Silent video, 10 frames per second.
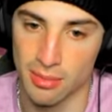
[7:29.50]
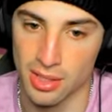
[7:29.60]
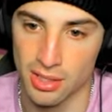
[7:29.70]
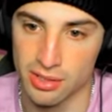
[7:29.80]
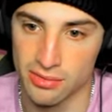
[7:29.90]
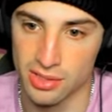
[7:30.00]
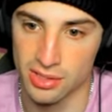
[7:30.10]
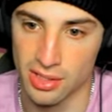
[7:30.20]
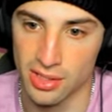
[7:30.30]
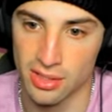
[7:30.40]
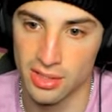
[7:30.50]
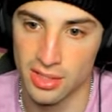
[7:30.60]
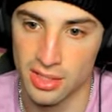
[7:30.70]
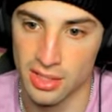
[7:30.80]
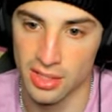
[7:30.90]
in clutch for us later
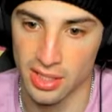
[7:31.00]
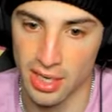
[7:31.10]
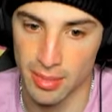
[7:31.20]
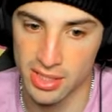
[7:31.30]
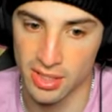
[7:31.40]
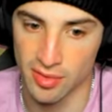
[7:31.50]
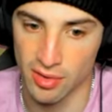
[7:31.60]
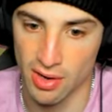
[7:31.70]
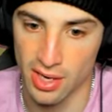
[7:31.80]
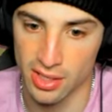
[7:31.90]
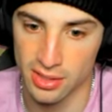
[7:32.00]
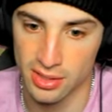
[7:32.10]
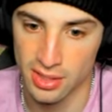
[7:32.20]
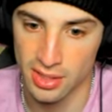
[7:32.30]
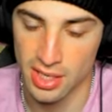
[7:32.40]
in the game. They still have Koraidon, and
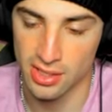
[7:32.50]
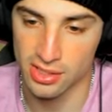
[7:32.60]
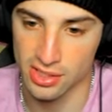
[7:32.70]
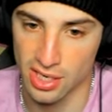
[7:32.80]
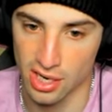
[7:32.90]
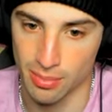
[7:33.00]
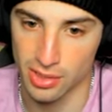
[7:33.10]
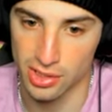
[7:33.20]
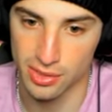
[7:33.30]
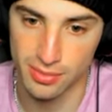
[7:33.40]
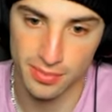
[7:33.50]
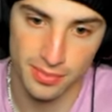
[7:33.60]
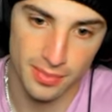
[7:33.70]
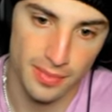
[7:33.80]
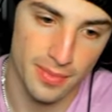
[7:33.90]
there's the Sucker Punch.
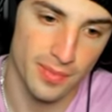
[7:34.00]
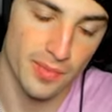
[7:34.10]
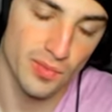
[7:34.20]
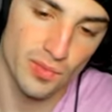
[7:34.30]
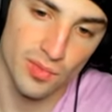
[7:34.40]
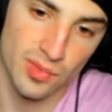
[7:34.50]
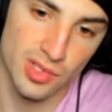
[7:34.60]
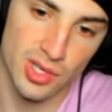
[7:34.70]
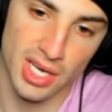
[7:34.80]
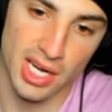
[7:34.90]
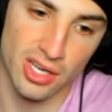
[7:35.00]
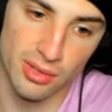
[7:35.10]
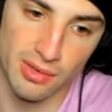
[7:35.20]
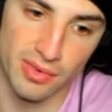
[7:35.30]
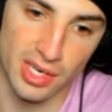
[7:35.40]
So again, I could have
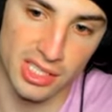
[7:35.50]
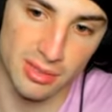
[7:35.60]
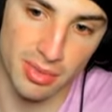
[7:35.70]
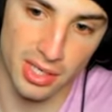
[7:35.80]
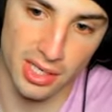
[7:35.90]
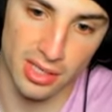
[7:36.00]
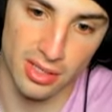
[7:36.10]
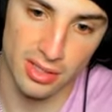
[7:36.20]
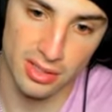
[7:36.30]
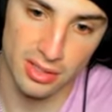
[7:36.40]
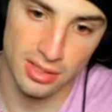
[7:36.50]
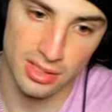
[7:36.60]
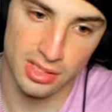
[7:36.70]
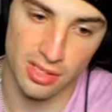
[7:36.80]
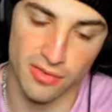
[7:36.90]
went for Nasty Plot there. He's
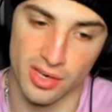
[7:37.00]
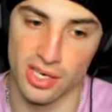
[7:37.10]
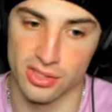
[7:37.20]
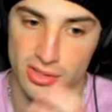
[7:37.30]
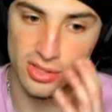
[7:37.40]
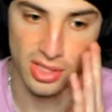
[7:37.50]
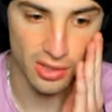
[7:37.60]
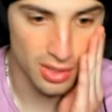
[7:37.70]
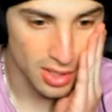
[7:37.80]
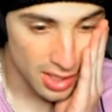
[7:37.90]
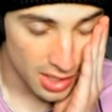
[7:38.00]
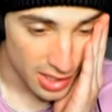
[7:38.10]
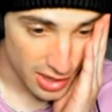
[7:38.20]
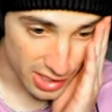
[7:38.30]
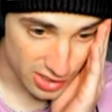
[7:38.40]
gonna go for Nuzzle. So
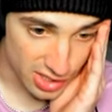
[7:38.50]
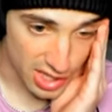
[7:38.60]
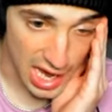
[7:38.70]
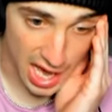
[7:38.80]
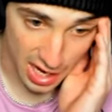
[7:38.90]
there's that.